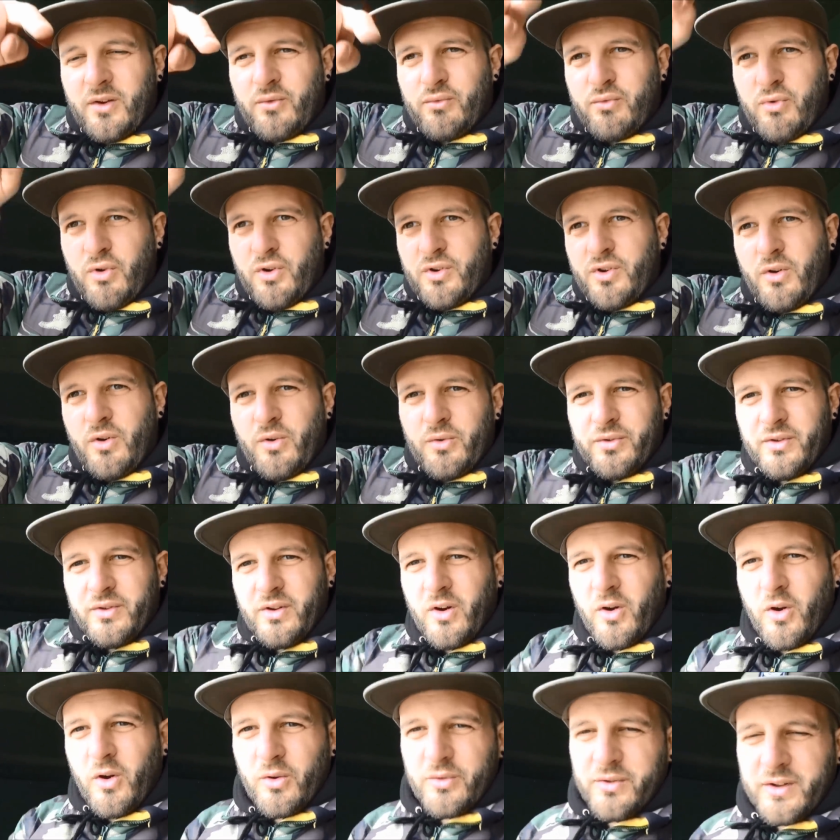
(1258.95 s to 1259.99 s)
a rod on
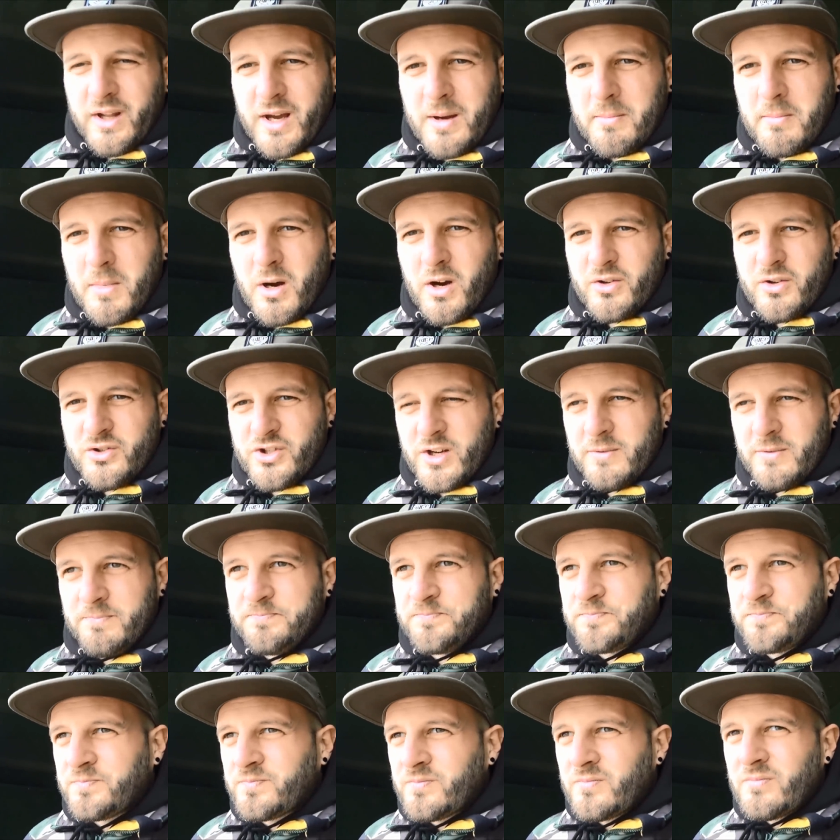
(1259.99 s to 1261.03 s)
that margin.
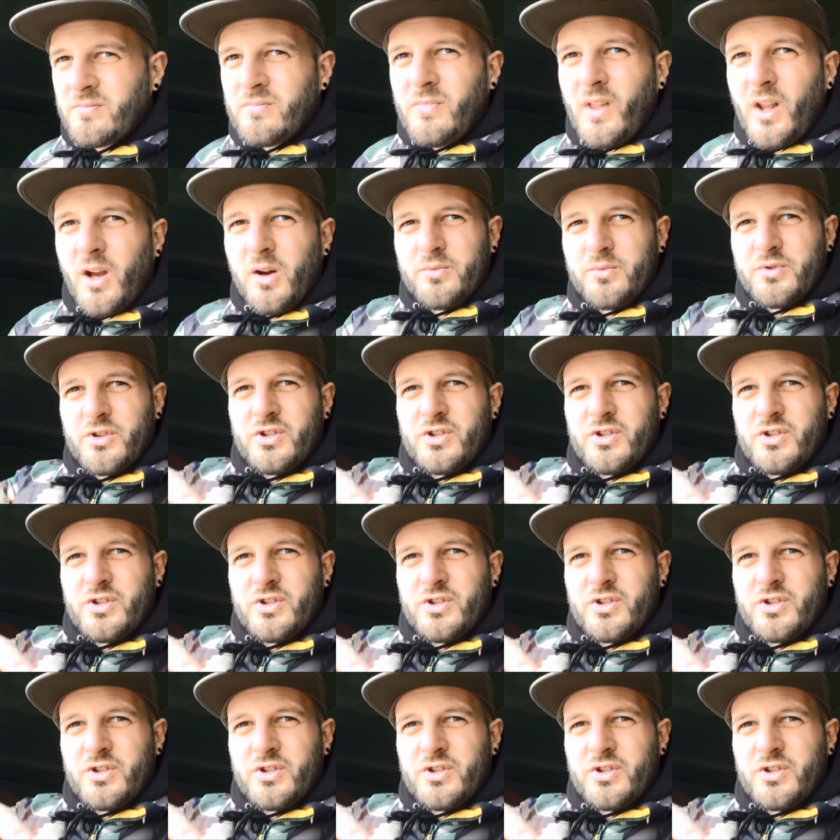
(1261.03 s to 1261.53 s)
I'm